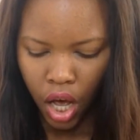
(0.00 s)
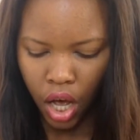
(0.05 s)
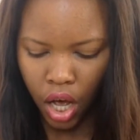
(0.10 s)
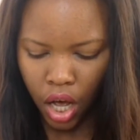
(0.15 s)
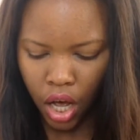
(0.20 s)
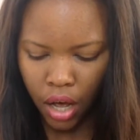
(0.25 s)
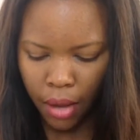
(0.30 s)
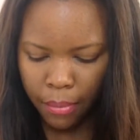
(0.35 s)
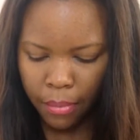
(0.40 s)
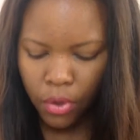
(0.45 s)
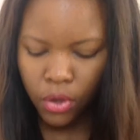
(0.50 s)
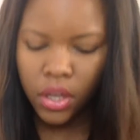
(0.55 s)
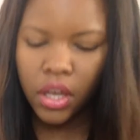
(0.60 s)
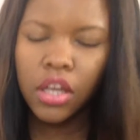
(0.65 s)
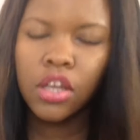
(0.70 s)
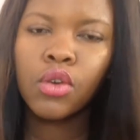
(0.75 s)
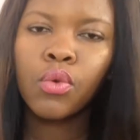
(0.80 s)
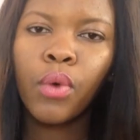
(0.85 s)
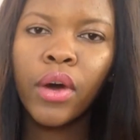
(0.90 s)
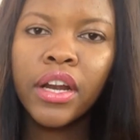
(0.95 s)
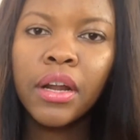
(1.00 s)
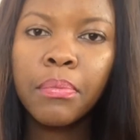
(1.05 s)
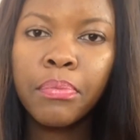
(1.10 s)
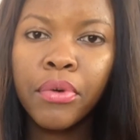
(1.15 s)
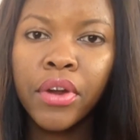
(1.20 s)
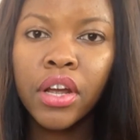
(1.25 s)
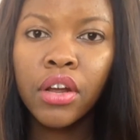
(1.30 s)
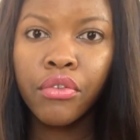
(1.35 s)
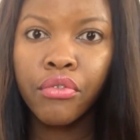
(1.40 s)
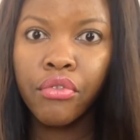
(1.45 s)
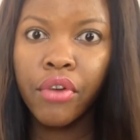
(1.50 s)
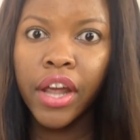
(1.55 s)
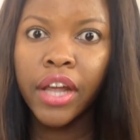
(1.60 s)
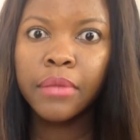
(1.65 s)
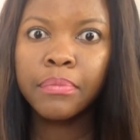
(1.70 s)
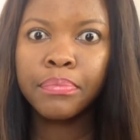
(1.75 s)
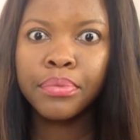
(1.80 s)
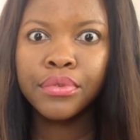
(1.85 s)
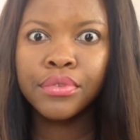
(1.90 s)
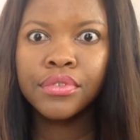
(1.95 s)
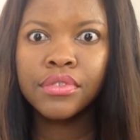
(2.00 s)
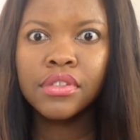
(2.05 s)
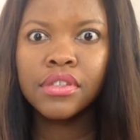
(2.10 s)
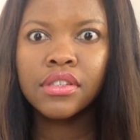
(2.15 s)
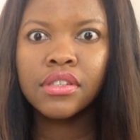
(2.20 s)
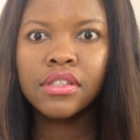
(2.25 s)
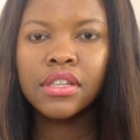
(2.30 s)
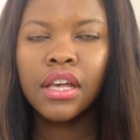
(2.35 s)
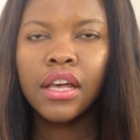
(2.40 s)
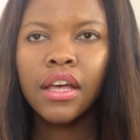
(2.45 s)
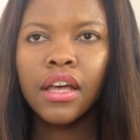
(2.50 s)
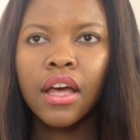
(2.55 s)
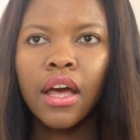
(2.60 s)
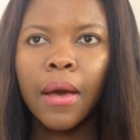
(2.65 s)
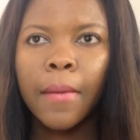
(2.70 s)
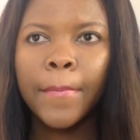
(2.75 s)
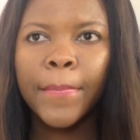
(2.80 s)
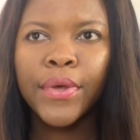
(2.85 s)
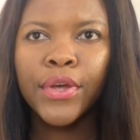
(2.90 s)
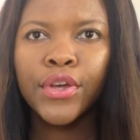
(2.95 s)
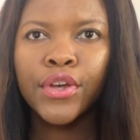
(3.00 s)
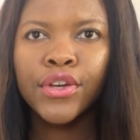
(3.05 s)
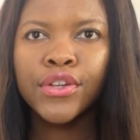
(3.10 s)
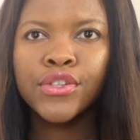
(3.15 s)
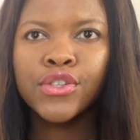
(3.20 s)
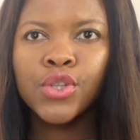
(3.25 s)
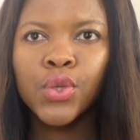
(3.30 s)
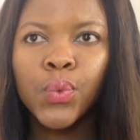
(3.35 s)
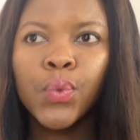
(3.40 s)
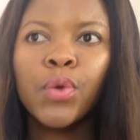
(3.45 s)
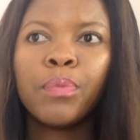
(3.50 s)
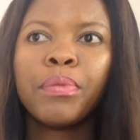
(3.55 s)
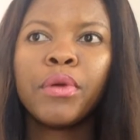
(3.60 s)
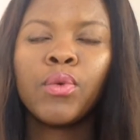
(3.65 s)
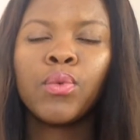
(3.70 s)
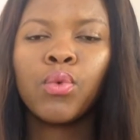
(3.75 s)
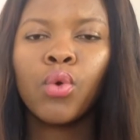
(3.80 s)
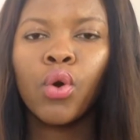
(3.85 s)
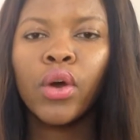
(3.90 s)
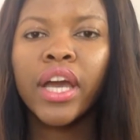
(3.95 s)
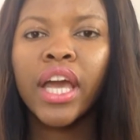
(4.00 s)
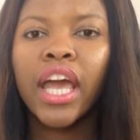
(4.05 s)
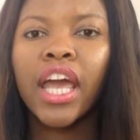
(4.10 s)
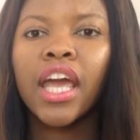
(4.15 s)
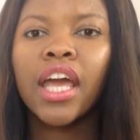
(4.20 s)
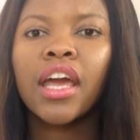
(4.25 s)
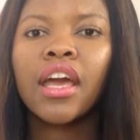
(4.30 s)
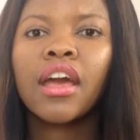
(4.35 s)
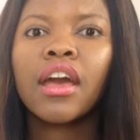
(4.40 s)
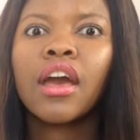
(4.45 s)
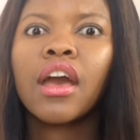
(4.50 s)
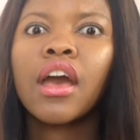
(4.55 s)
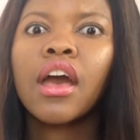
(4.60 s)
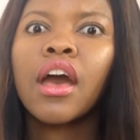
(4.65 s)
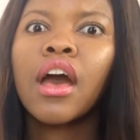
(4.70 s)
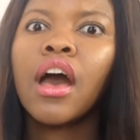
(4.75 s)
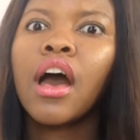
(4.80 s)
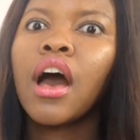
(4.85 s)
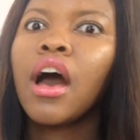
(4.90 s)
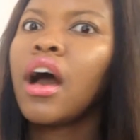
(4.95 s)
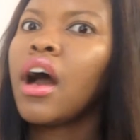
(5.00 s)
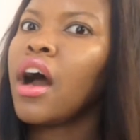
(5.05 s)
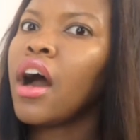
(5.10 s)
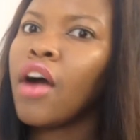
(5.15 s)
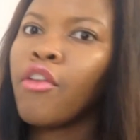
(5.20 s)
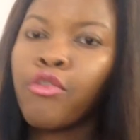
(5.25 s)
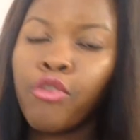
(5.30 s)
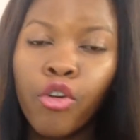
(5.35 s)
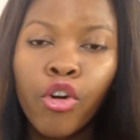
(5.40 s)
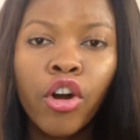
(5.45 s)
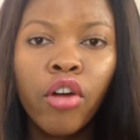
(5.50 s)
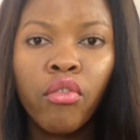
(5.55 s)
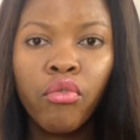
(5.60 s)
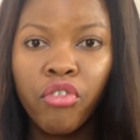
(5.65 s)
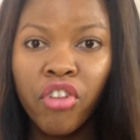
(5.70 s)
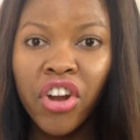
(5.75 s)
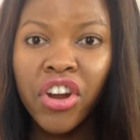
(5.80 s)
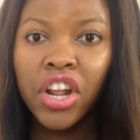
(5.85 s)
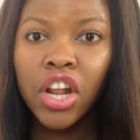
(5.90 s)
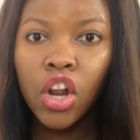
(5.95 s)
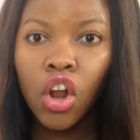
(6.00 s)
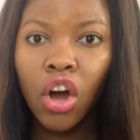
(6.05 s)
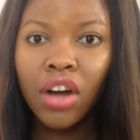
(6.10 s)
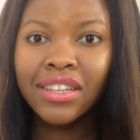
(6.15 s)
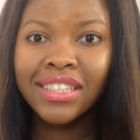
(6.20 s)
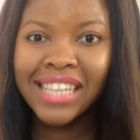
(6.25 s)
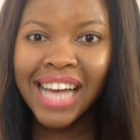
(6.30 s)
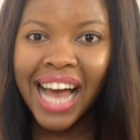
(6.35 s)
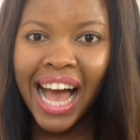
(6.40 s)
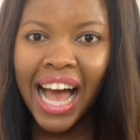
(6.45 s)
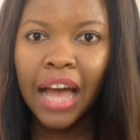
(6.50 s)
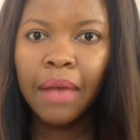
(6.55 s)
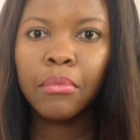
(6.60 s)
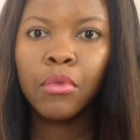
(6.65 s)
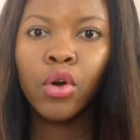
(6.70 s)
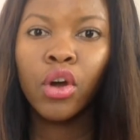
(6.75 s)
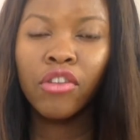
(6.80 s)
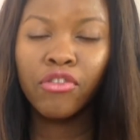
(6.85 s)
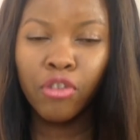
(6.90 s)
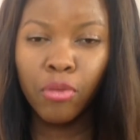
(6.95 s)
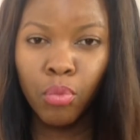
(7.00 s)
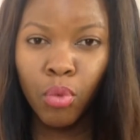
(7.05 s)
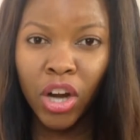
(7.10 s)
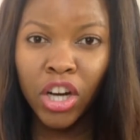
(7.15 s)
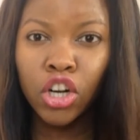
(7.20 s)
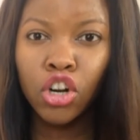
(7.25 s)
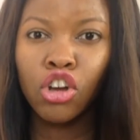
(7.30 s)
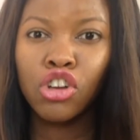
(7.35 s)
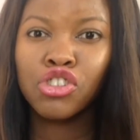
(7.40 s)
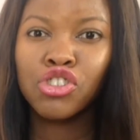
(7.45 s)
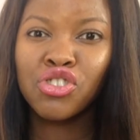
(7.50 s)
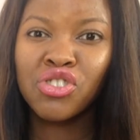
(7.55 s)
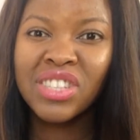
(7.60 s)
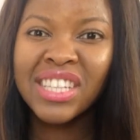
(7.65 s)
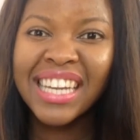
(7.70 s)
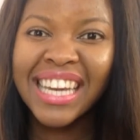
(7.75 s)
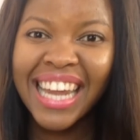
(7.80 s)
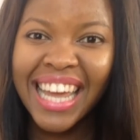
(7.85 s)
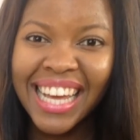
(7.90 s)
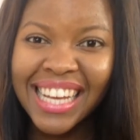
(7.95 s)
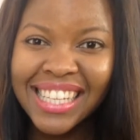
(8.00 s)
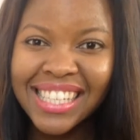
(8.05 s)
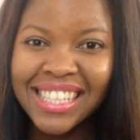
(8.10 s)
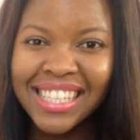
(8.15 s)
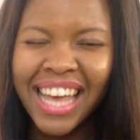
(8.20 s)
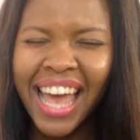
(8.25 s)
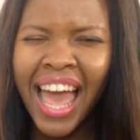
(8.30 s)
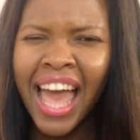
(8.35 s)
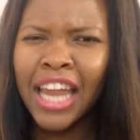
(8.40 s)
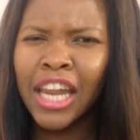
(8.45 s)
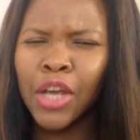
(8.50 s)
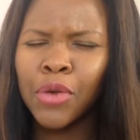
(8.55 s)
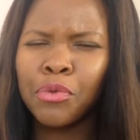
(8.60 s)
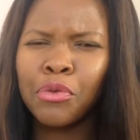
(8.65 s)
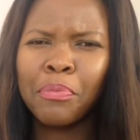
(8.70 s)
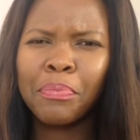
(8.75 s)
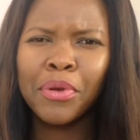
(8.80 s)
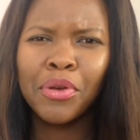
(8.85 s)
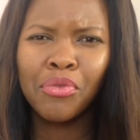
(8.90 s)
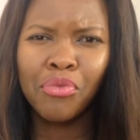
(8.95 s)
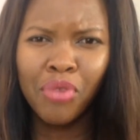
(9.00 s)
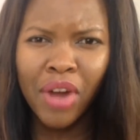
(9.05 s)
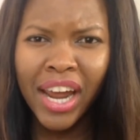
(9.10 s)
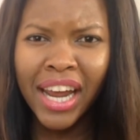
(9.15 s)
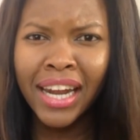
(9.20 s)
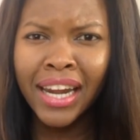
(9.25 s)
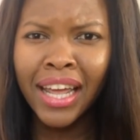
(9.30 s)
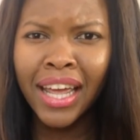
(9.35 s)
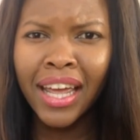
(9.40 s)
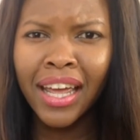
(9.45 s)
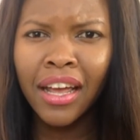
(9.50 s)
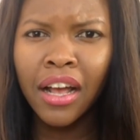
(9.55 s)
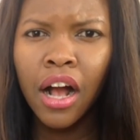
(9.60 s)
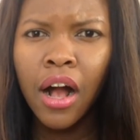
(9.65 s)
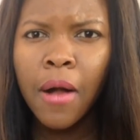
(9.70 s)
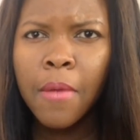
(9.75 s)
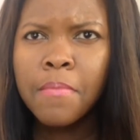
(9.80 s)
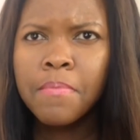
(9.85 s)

Okay, you want to bring rain boots, because you will be walking for a really long time, going from one class to the next, and it will be raining.